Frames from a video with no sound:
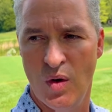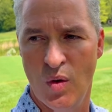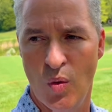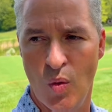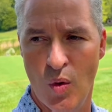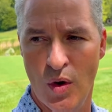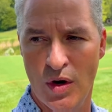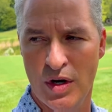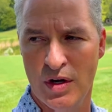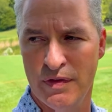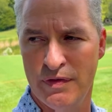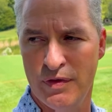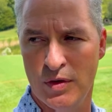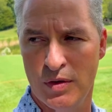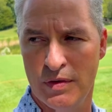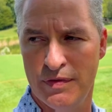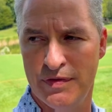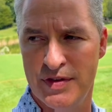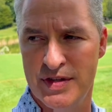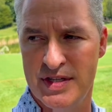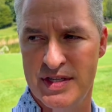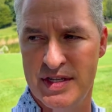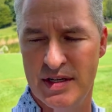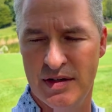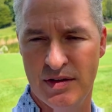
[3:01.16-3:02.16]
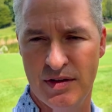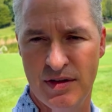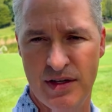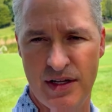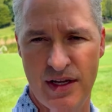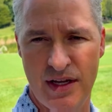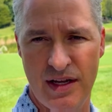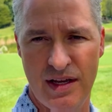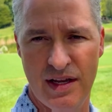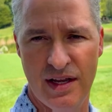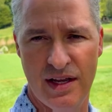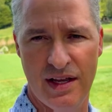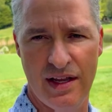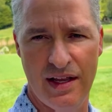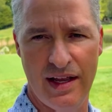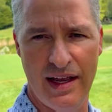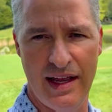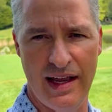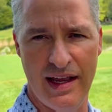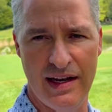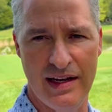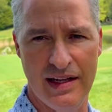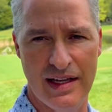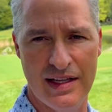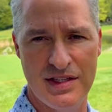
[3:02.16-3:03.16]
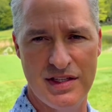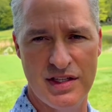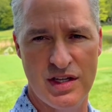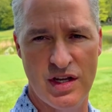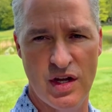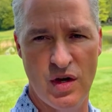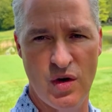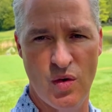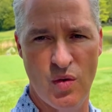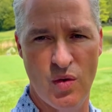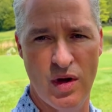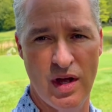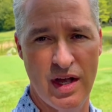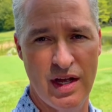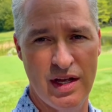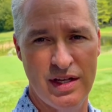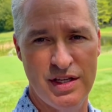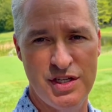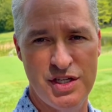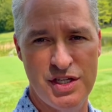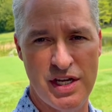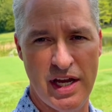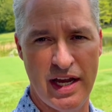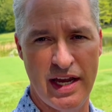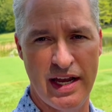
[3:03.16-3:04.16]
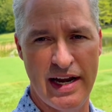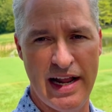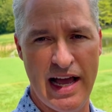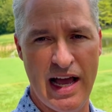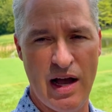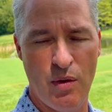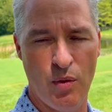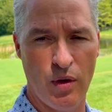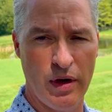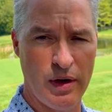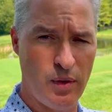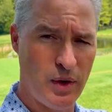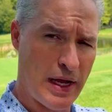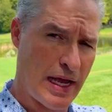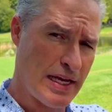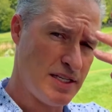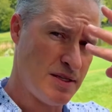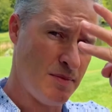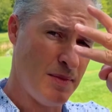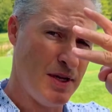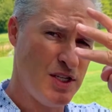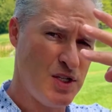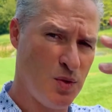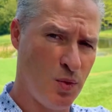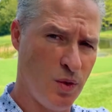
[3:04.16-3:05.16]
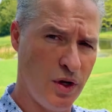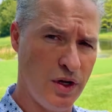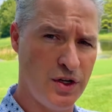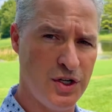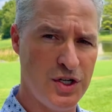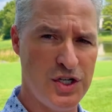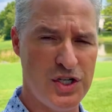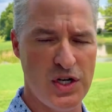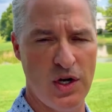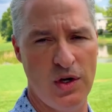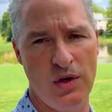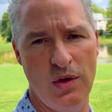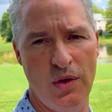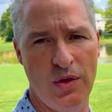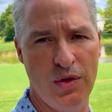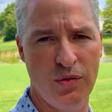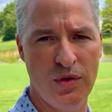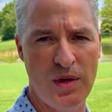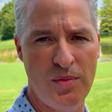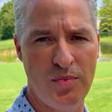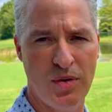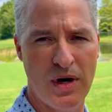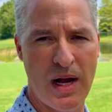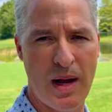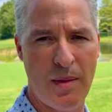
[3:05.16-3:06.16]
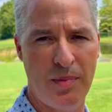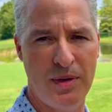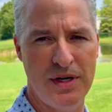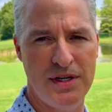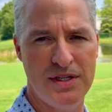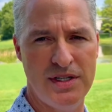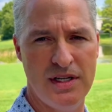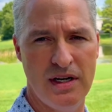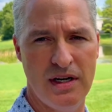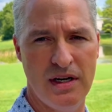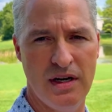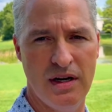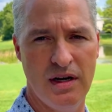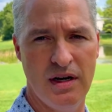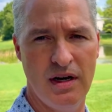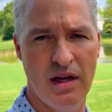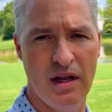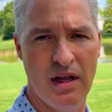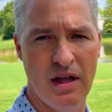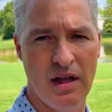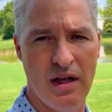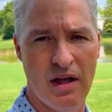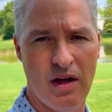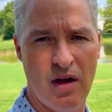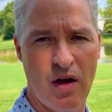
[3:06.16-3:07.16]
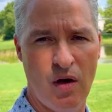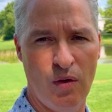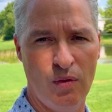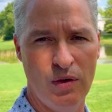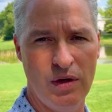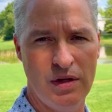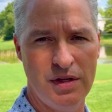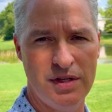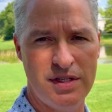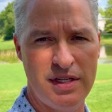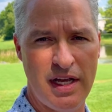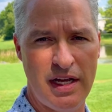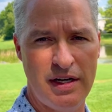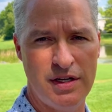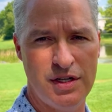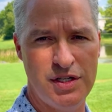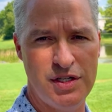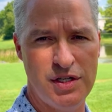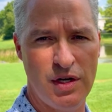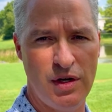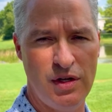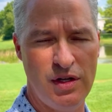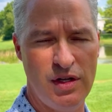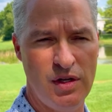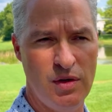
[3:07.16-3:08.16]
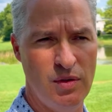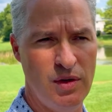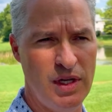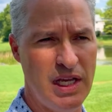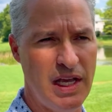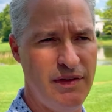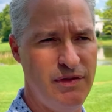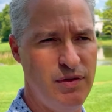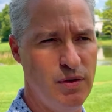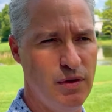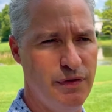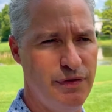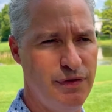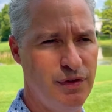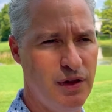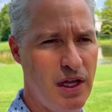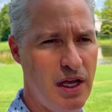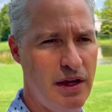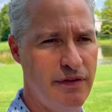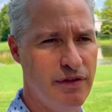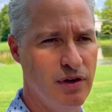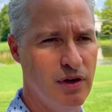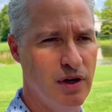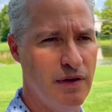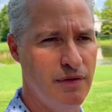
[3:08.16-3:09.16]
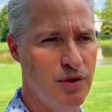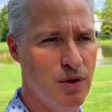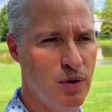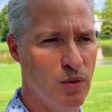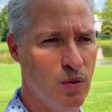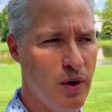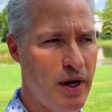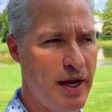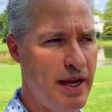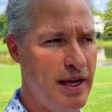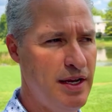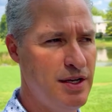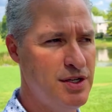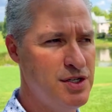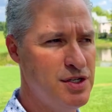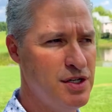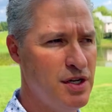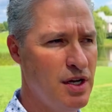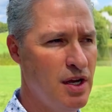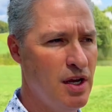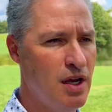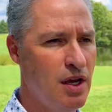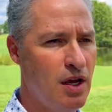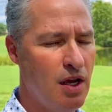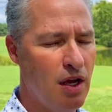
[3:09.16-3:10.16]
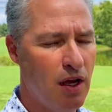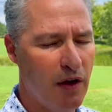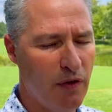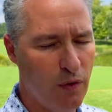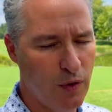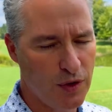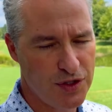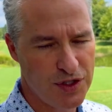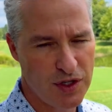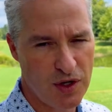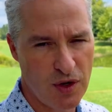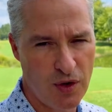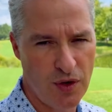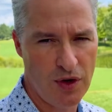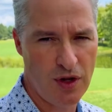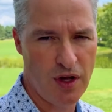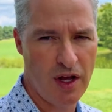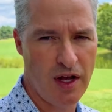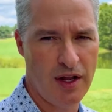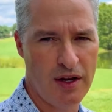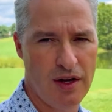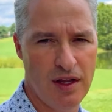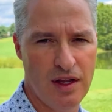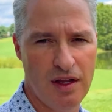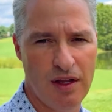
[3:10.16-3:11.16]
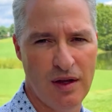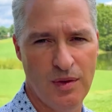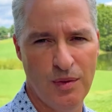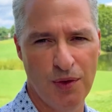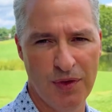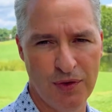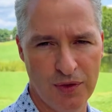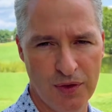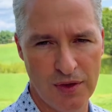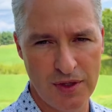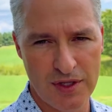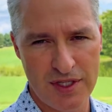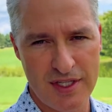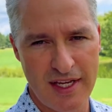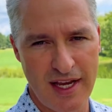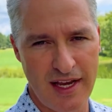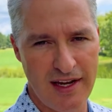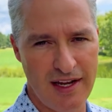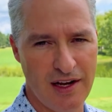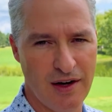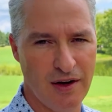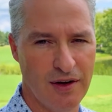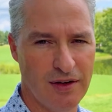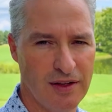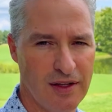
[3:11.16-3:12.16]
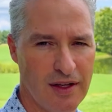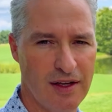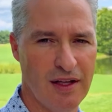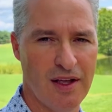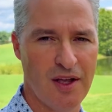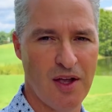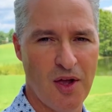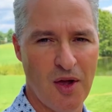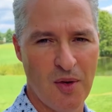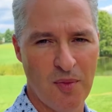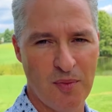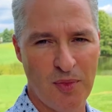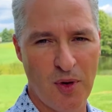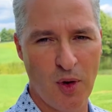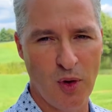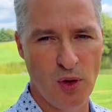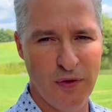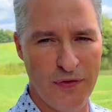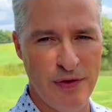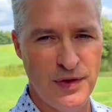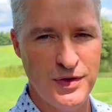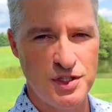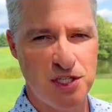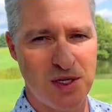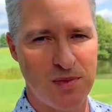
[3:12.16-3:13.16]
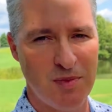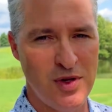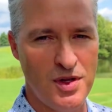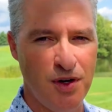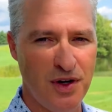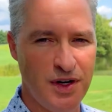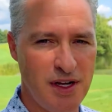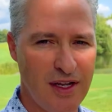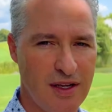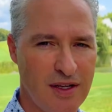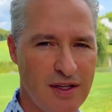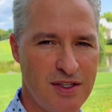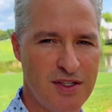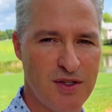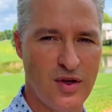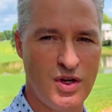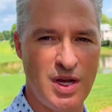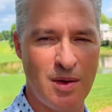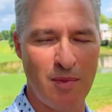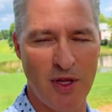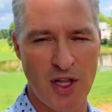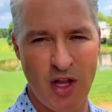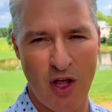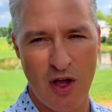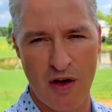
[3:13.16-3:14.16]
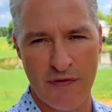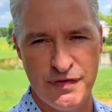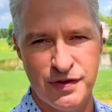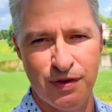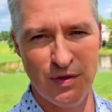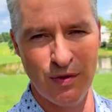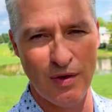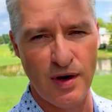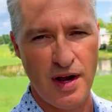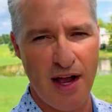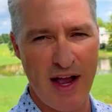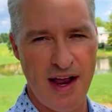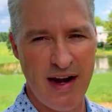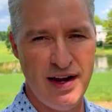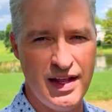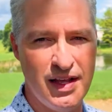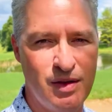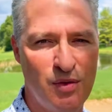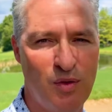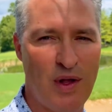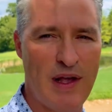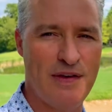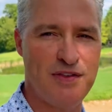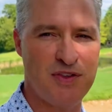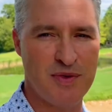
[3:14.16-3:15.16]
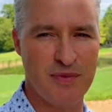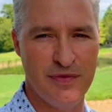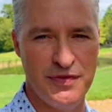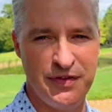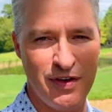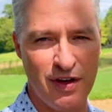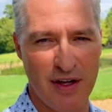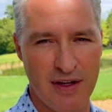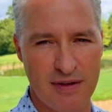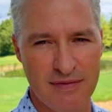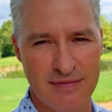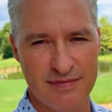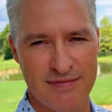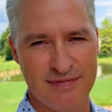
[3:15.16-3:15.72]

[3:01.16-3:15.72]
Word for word: wonderful facility. And let's go check it out. We're, as I mentioned, we're going to show you three properties here, all real estate, to show you and give you a flavor of the range of what's going on with real estate here in the Polo Fields community. So come along for the ride. We'll have some fun.